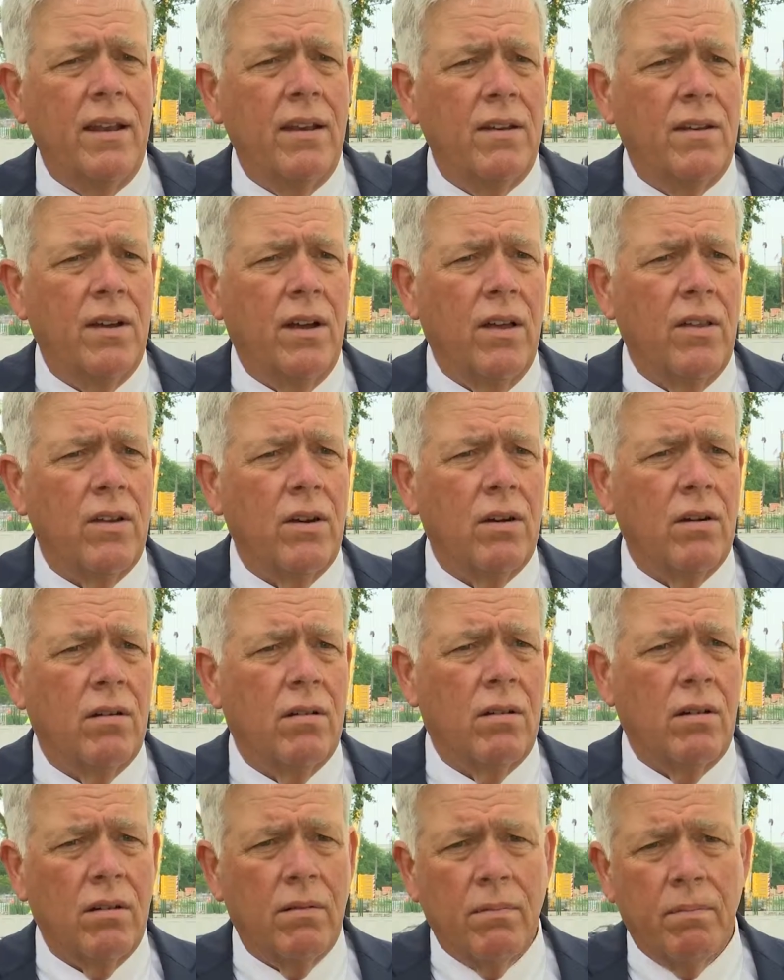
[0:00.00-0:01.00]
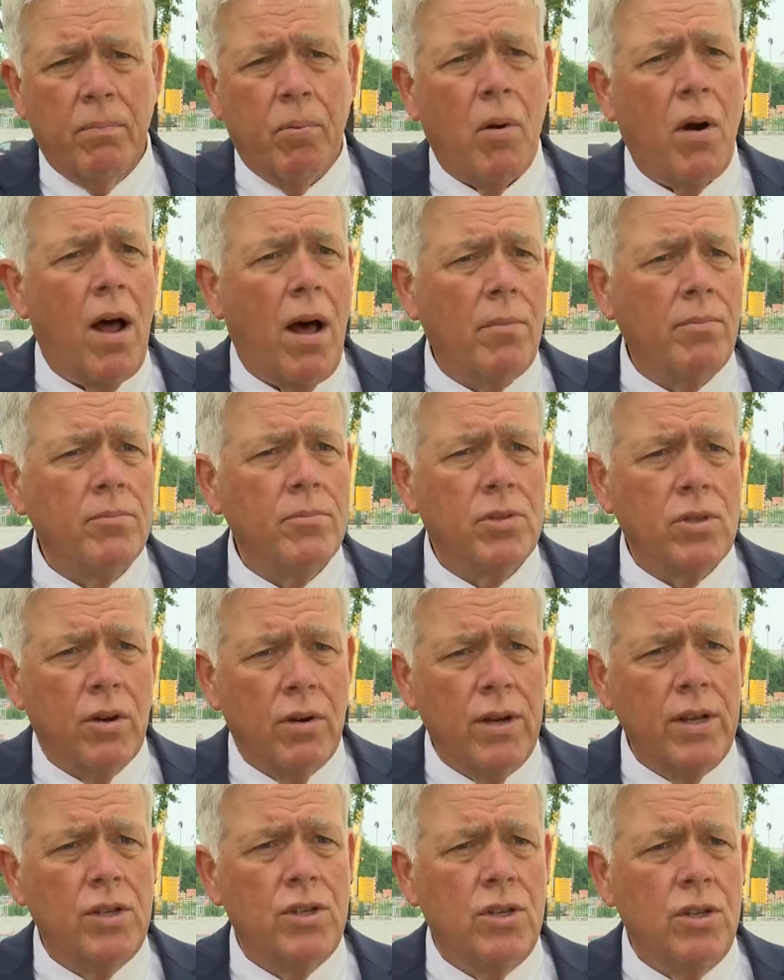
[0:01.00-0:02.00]
Bill Husfelt is the Panama
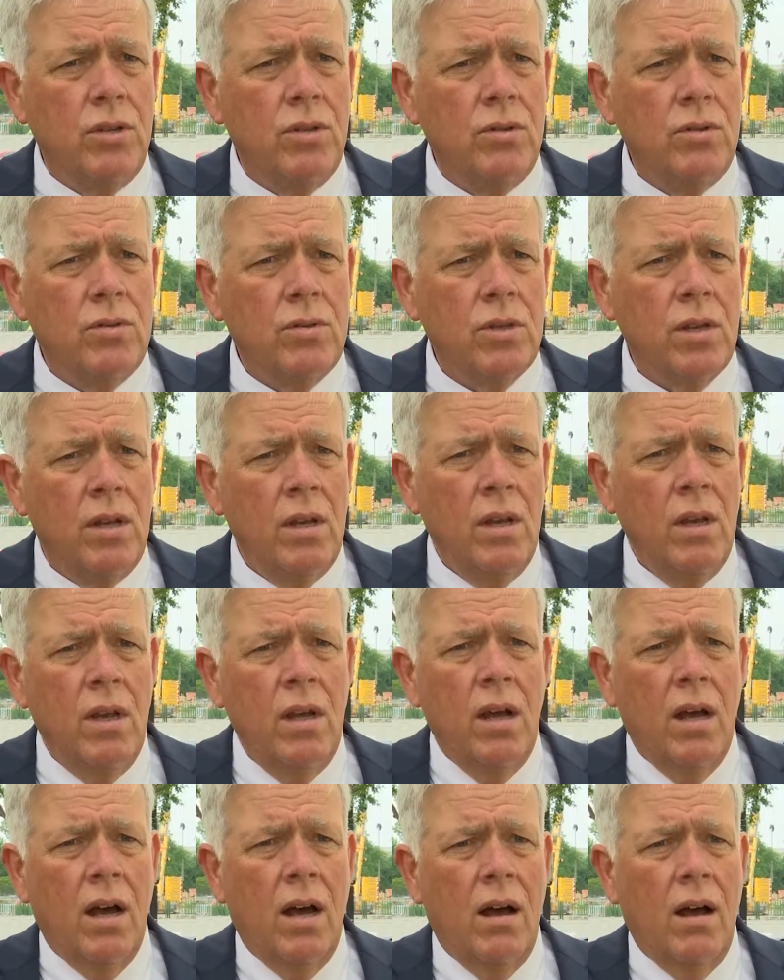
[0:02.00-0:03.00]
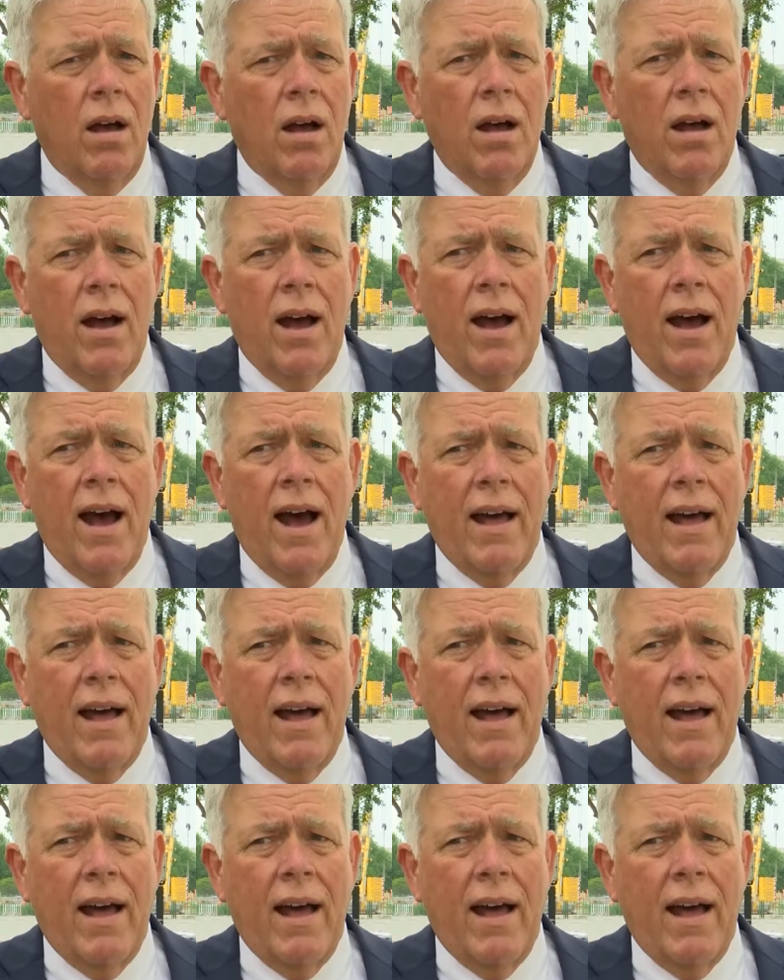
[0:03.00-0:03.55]
City area school superintendent.